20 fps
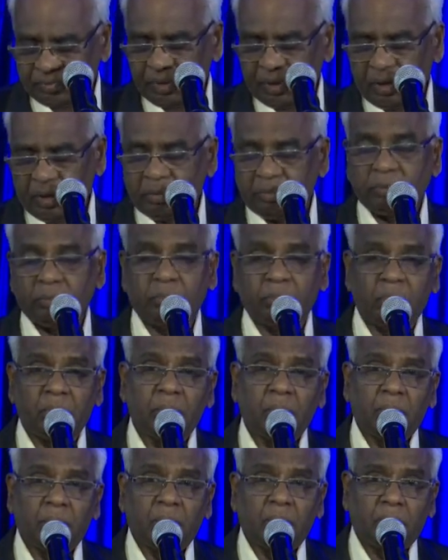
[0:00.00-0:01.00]
of
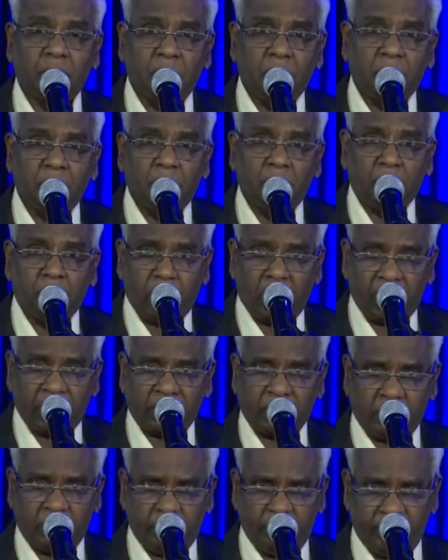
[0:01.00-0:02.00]

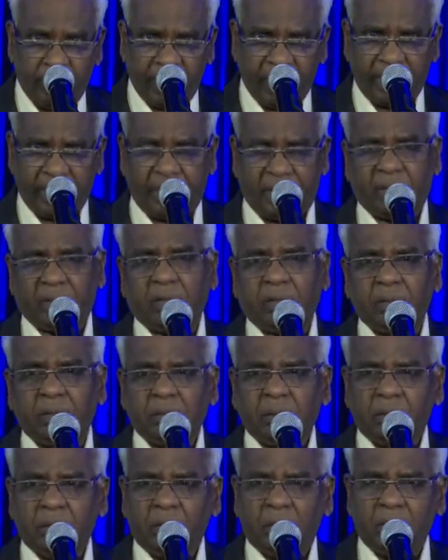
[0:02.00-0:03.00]
bugbearer.
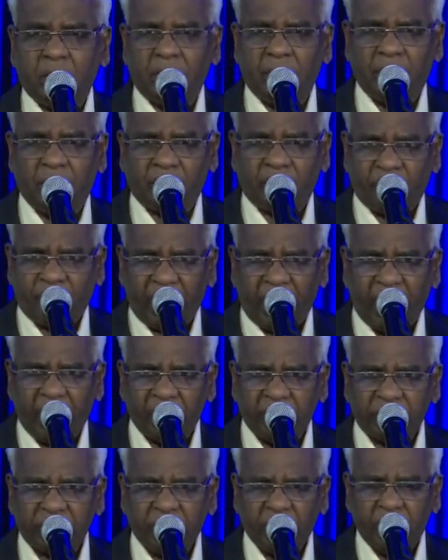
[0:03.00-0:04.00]
Dear
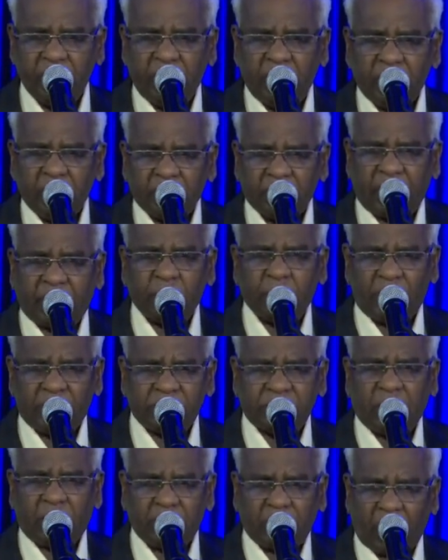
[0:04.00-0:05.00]
friends, that
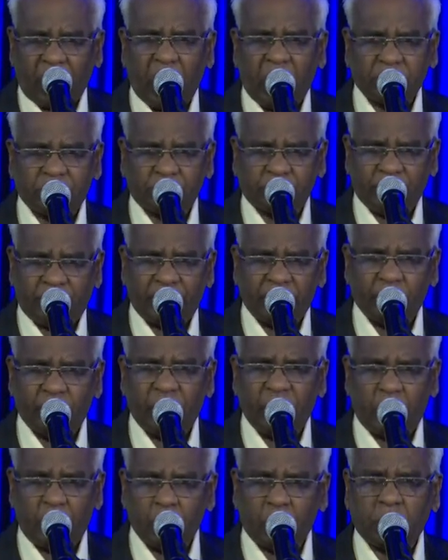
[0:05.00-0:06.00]
was the cross when
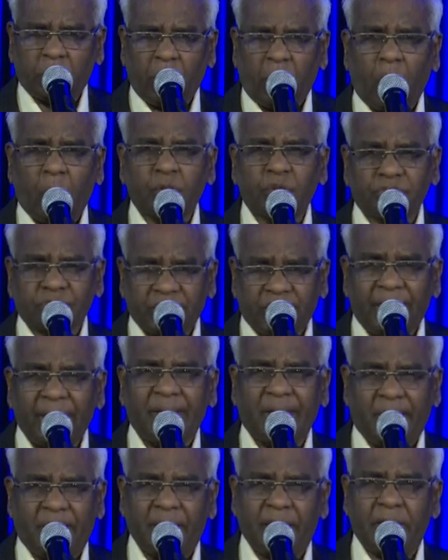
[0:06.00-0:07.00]
we look
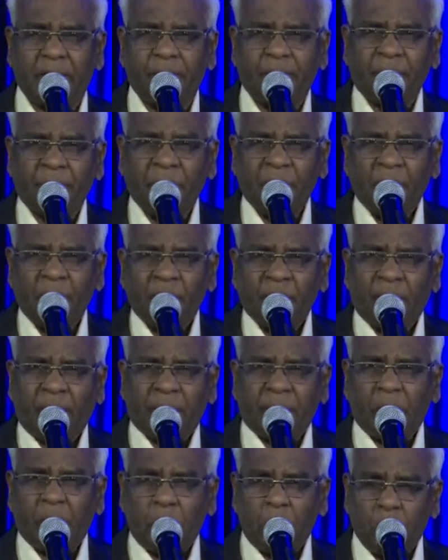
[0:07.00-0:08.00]
outsidely.
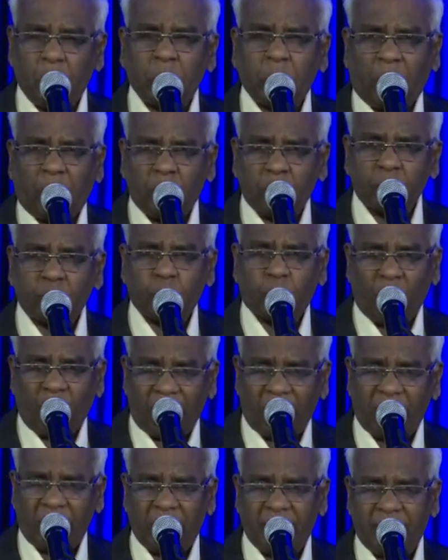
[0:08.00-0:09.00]
When you look
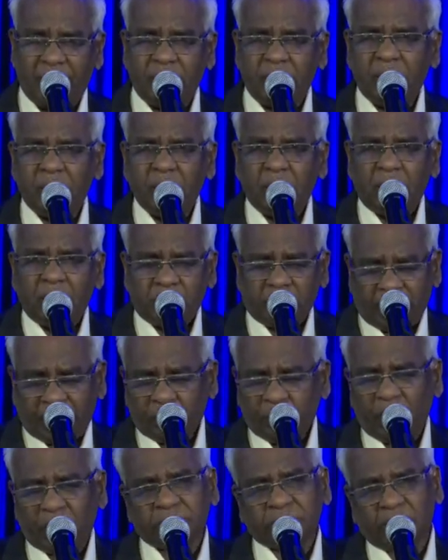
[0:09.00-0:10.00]
outwardly,
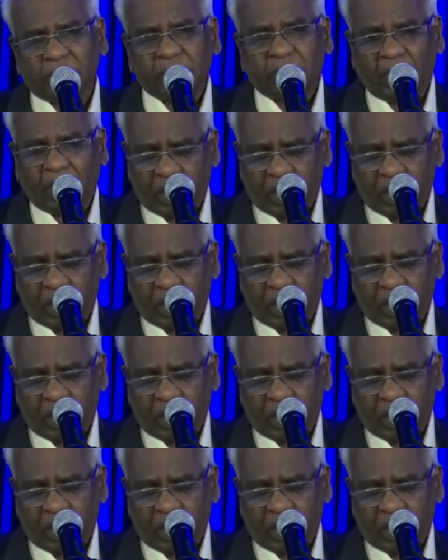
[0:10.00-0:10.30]
that was the